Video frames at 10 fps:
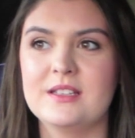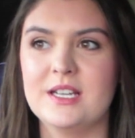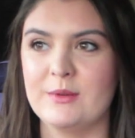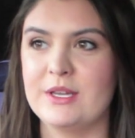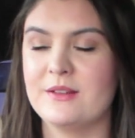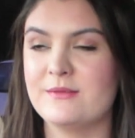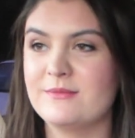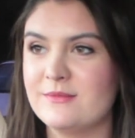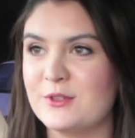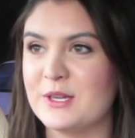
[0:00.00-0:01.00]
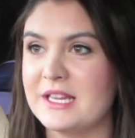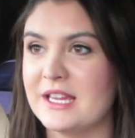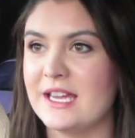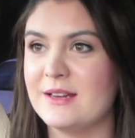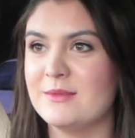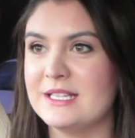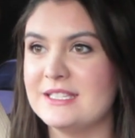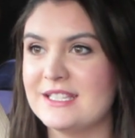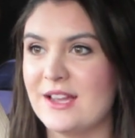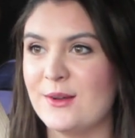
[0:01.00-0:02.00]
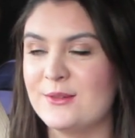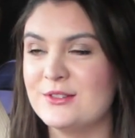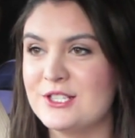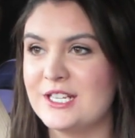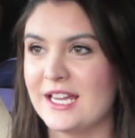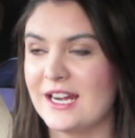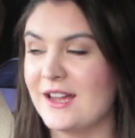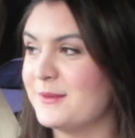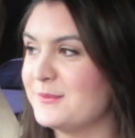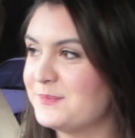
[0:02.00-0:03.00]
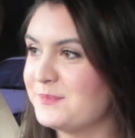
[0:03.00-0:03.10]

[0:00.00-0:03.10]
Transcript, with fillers: Here we go. Green light means go. Let's check it out.